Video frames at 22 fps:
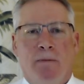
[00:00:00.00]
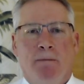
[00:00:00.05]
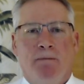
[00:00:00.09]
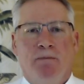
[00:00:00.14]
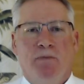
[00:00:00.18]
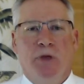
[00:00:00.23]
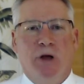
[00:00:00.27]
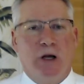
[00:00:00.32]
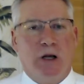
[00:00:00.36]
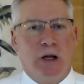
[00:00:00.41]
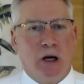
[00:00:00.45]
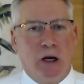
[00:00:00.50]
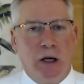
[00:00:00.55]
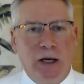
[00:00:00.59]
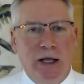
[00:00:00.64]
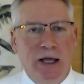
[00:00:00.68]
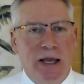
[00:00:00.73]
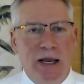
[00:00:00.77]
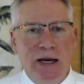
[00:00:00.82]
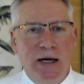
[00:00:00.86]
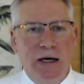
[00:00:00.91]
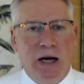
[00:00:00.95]
the
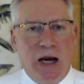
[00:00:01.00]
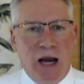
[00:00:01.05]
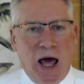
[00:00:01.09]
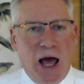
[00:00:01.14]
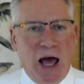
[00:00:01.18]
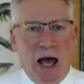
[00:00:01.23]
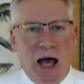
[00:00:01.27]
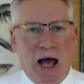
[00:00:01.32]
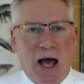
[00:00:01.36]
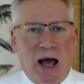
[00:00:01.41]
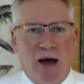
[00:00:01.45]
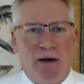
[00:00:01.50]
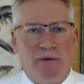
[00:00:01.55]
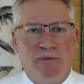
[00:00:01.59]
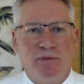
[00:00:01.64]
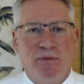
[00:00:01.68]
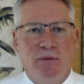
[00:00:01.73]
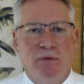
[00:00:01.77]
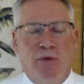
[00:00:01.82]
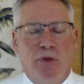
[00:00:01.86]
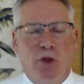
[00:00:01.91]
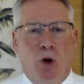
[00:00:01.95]
clean life,
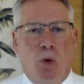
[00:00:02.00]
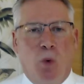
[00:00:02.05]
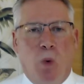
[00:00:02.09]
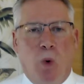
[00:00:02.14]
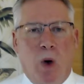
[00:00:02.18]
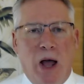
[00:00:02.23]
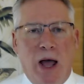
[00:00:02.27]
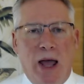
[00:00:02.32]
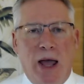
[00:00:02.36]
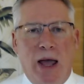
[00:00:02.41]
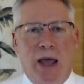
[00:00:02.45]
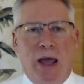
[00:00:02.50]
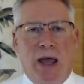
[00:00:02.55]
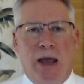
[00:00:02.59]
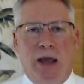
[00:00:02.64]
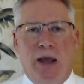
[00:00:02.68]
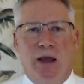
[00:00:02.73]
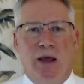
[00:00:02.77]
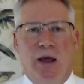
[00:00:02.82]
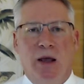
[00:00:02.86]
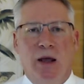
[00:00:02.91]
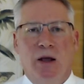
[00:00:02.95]
the
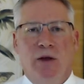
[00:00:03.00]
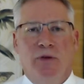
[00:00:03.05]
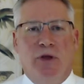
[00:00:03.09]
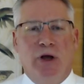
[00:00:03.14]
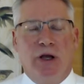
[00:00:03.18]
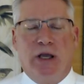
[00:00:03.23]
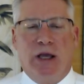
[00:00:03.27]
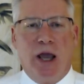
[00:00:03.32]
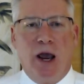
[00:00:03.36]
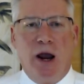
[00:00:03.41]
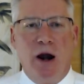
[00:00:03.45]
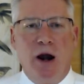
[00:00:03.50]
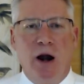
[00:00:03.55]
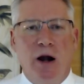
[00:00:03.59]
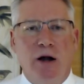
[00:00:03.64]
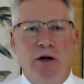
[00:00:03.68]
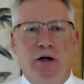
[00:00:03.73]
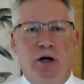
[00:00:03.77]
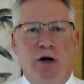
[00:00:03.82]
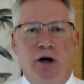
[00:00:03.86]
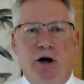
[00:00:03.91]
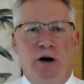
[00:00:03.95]
way, the
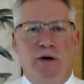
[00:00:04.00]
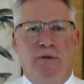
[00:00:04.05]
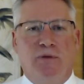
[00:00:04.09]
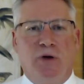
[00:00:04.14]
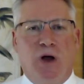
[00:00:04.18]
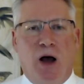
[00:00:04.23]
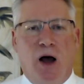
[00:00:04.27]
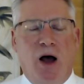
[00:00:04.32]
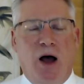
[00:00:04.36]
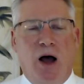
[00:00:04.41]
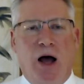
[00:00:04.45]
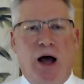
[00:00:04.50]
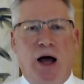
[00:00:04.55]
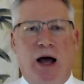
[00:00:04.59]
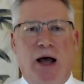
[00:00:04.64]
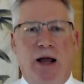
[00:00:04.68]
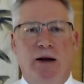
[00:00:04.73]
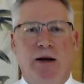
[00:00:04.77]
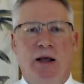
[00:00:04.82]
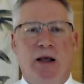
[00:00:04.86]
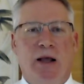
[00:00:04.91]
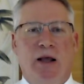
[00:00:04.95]
character of God
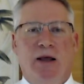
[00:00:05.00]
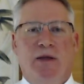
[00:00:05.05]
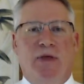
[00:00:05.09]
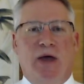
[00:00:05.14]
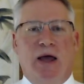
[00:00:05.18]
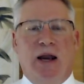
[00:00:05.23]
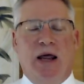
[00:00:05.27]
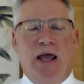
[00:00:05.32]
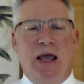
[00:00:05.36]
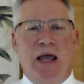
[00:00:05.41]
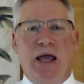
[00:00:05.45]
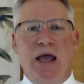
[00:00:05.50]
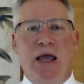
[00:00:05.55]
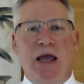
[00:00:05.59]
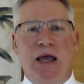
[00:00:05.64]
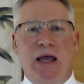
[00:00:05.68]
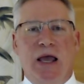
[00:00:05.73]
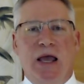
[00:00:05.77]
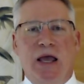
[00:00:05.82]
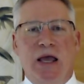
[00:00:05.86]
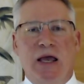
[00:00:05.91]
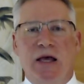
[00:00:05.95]
that He
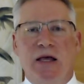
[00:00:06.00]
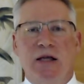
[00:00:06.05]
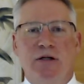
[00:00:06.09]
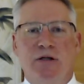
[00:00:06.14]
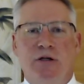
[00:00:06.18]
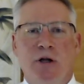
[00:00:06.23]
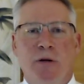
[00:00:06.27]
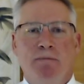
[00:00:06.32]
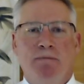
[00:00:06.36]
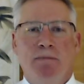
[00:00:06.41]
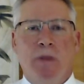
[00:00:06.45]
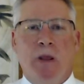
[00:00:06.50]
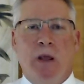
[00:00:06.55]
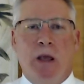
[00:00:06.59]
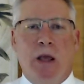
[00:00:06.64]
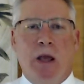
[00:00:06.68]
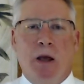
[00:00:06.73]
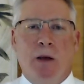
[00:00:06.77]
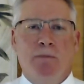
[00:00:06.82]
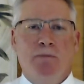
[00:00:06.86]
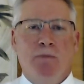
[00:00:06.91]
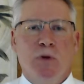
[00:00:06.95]
is
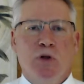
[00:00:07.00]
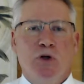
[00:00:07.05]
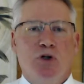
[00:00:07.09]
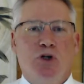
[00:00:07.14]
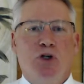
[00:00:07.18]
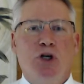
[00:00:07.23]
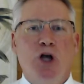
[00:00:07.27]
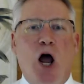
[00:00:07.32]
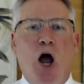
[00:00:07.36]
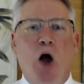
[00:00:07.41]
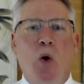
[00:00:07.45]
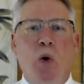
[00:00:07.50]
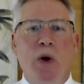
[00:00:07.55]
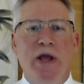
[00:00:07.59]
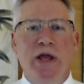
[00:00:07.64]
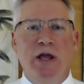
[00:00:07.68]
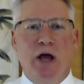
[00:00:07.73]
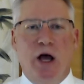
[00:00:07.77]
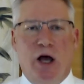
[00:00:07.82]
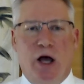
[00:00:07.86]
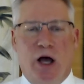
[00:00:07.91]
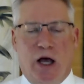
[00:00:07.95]

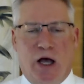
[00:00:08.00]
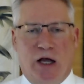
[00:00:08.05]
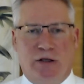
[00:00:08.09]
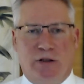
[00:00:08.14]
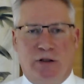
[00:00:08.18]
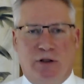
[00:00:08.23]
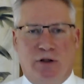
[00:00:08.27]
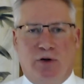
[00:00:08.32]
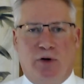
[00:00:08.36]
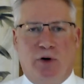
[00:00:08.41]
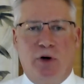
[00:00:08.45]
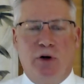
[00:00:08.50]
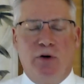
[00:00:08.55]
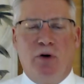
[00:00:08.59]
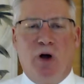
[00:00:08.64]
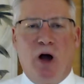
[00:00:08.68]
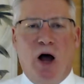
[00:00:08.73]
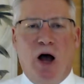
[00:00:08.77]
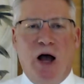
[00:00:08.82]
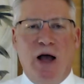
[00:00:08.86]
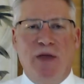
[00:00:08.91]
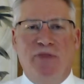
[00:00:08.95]
showing us through
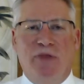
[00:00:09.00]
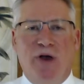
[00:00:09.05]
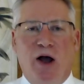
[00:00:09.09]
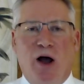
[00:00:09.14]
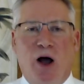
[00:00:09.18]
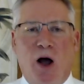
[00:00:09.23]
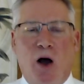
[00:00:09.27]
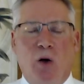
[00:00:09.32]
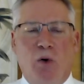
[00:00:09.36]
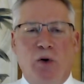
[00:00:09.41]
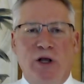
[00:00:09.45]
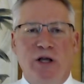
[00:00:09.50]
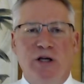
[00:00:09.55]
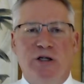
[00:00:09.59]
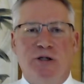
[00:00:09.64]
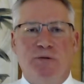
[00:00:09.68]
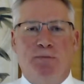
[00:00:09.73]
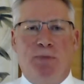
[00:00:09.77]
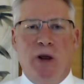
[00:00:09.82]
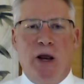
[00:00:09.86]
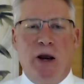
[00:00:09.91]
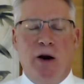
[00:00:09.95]
God the Holy
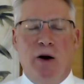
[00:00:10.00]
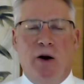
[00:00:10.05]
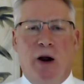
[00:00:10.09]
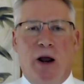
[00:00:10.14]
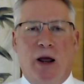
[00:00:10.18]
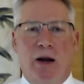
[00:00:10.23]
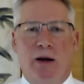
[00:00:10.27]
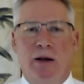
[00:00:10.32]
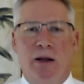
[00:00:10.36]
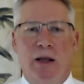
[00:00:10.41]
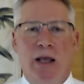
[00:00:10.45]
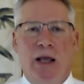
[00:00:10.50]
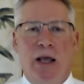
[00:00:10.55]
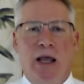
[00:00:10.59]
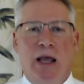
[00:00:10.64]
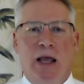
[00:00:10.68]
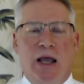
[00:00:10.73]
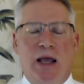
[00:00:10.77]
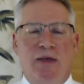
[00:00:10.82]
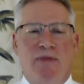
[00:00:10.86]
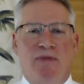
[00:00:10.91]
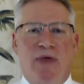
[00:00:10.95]
Spirit,
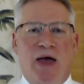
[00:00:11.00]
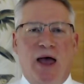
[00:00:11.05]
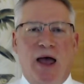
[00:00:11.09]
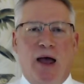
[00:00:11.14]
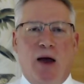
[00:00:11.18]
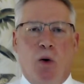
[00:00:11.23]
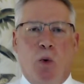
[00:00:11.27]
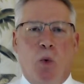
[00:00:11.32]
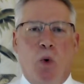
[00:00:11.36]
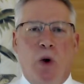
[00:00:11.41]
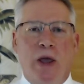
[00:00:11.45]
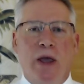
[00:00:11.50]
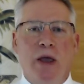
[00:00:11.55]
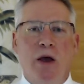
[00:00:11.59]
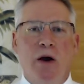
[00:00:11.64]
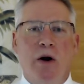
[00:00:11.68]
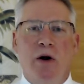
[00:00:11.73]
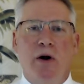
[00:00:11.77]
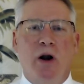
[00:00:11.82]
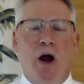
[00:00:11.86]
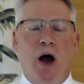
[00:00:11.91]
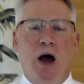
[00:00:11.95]
in that we
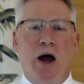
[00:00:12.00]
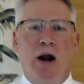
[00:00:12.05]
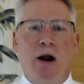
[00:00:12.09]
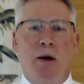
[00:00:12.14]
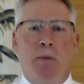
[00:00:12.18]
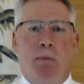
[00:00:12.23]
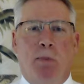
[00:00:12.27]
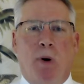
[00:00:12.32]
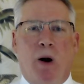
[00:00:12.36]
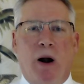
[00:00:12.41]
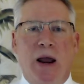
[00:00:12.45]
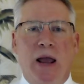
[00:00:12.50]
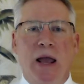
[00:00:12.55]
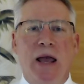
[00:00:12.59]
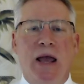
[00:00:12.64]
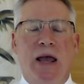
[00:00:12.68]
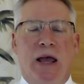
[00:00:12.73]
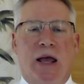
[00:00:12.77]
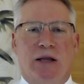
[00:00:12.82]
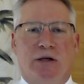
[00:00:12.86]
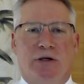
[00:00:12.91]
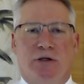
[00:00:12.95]
are not a
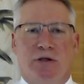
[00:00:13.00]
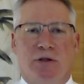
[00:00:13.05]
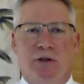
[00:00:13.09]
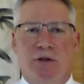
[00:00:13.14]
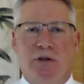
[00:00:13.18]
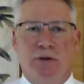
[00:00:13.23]
branch